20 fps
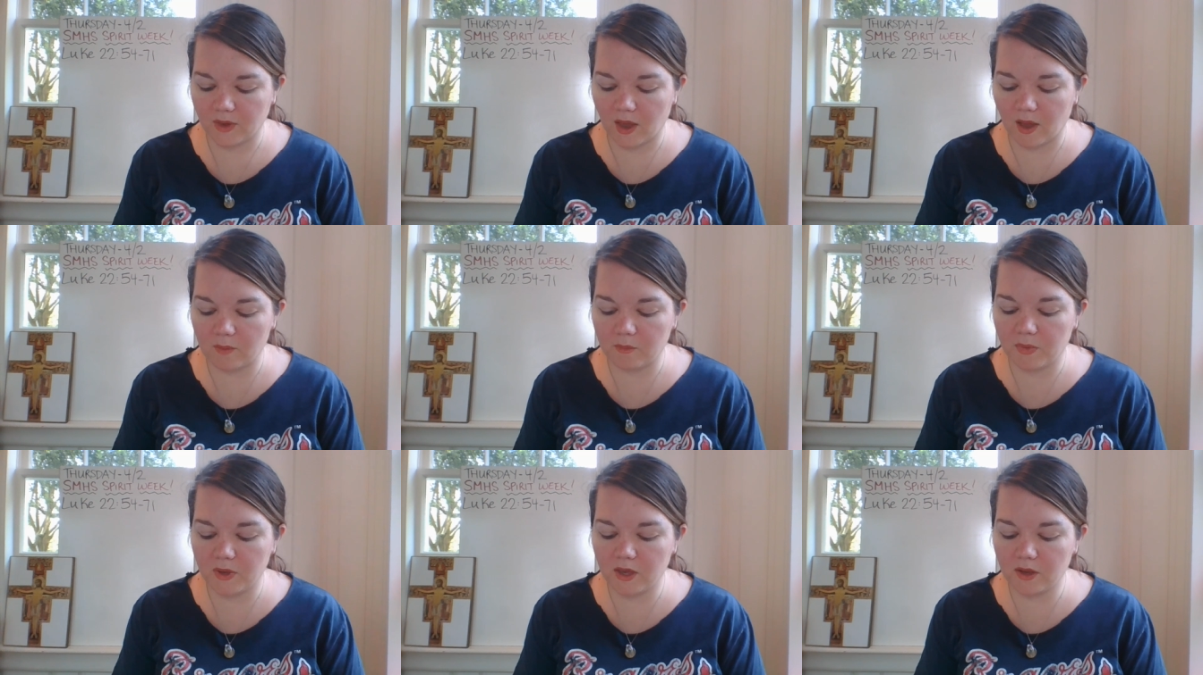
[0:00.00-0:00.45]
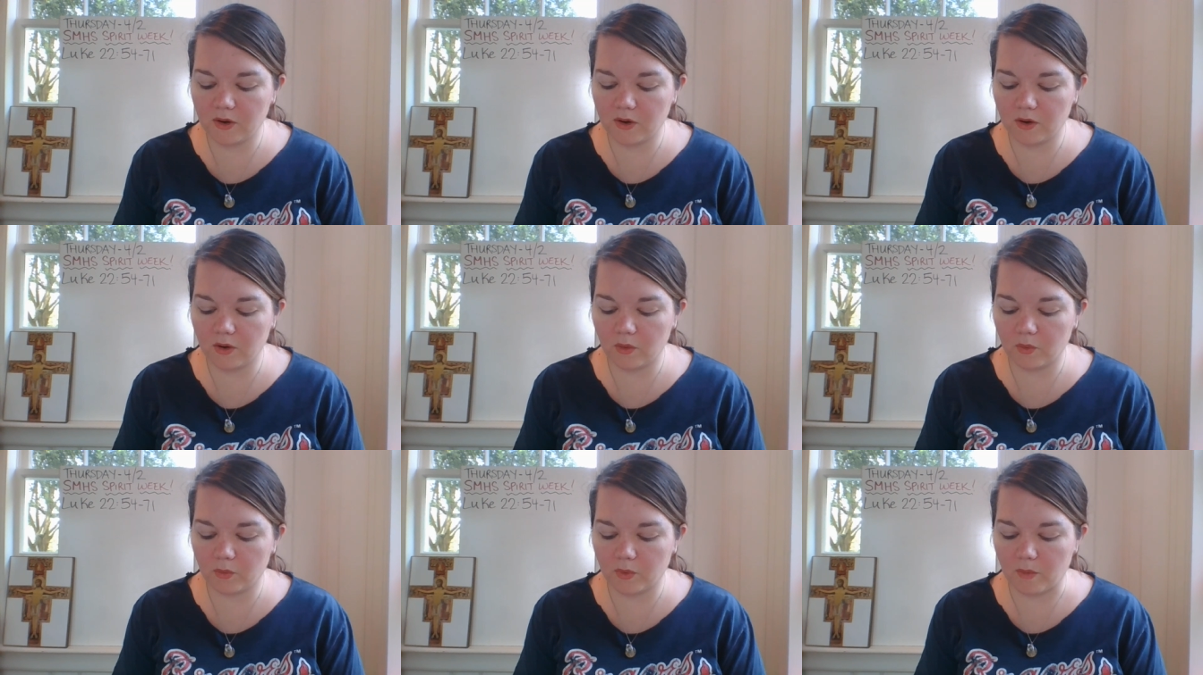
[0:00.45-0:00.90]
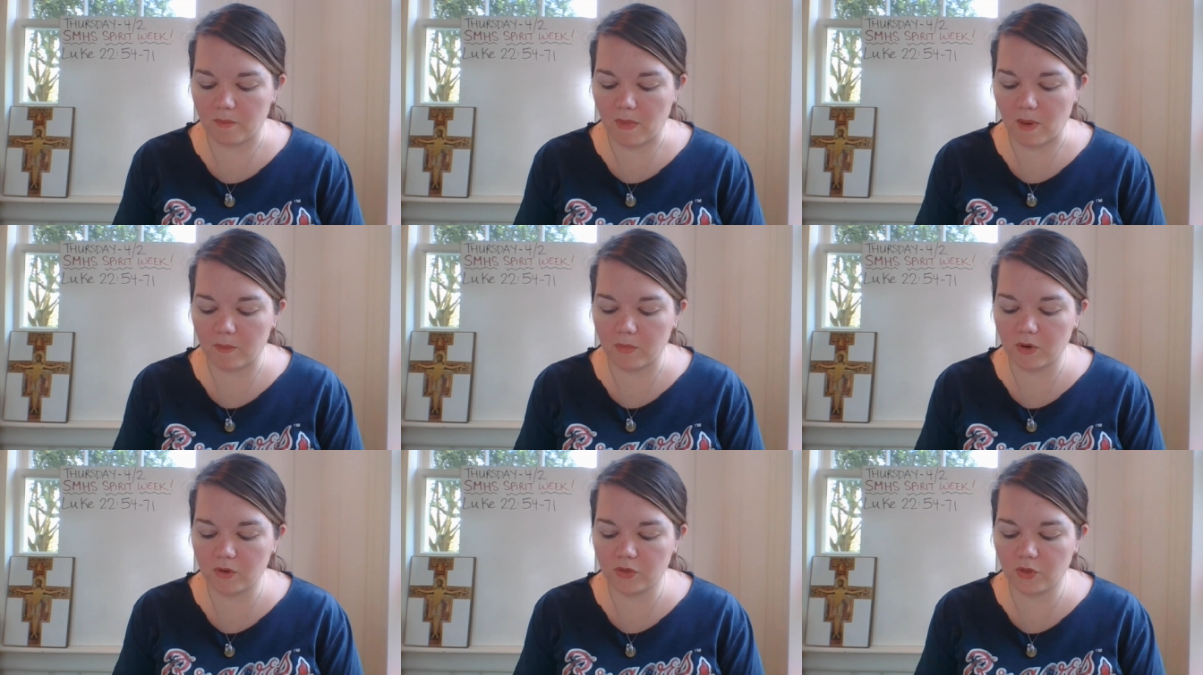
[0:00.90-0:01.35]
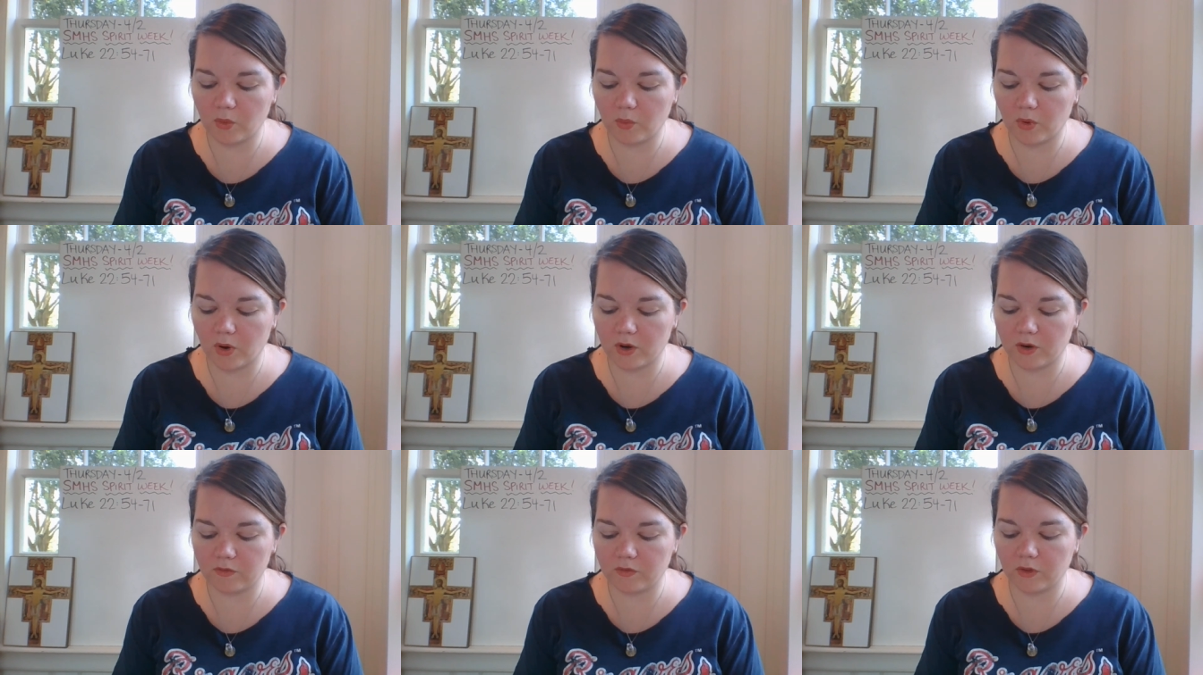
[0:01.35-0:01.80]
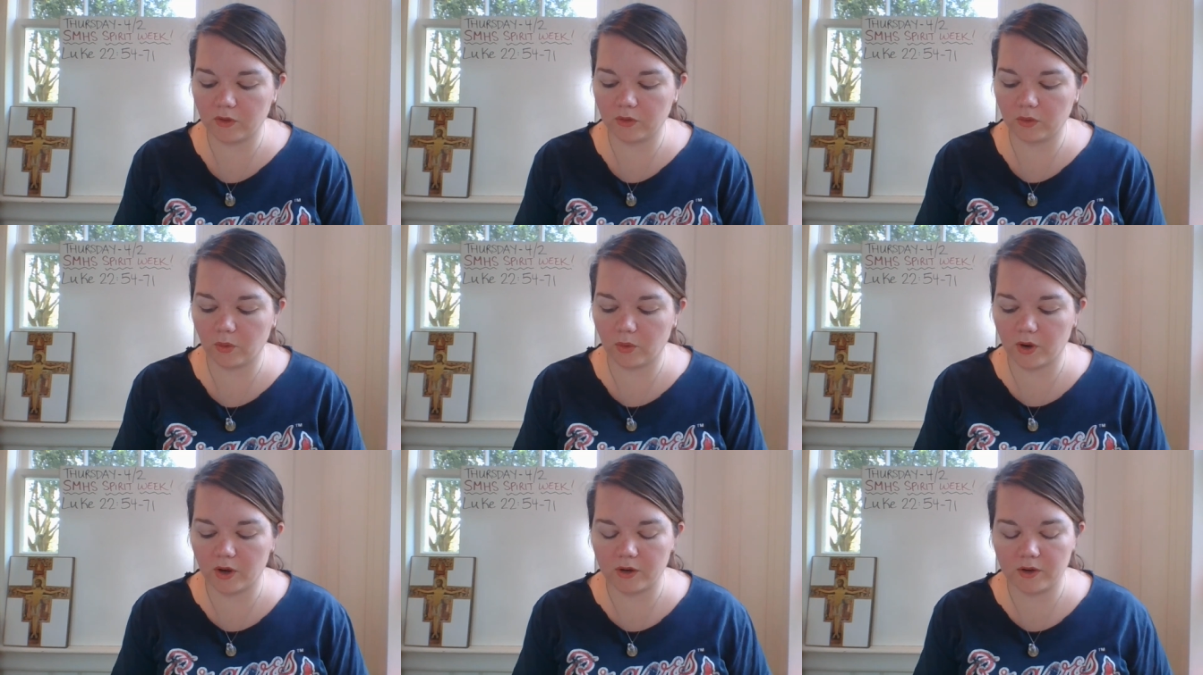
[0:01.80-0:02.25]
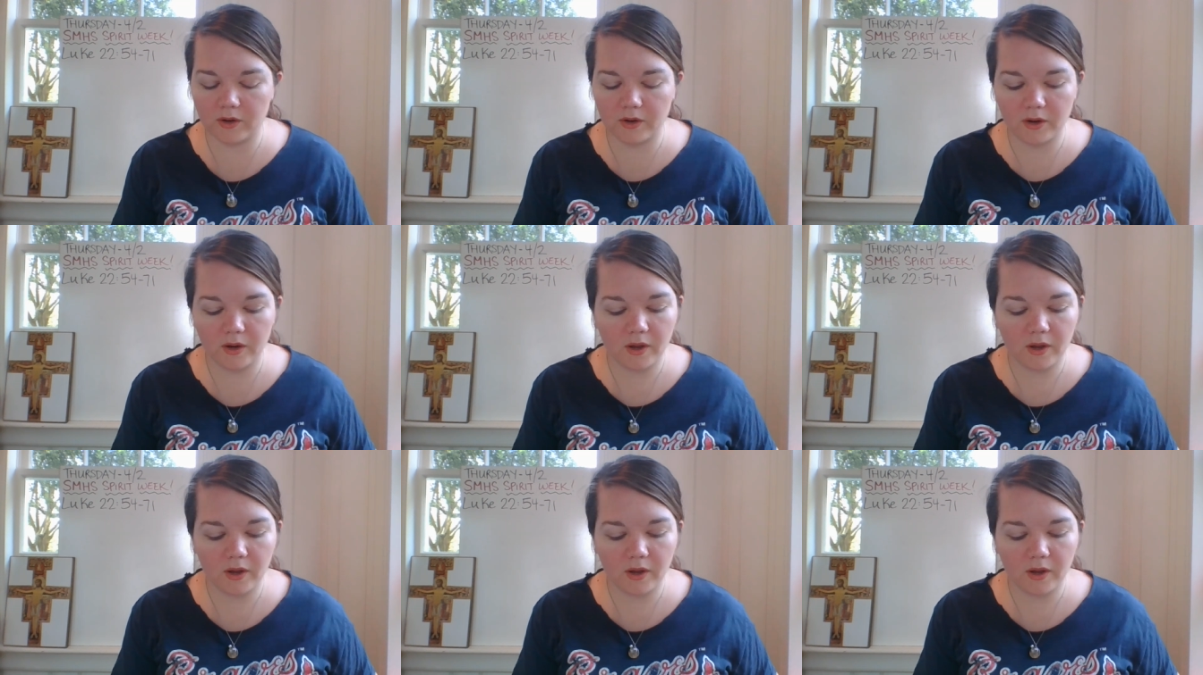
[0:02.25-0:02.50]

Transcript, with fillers: And Peter remembered the word of the Lord,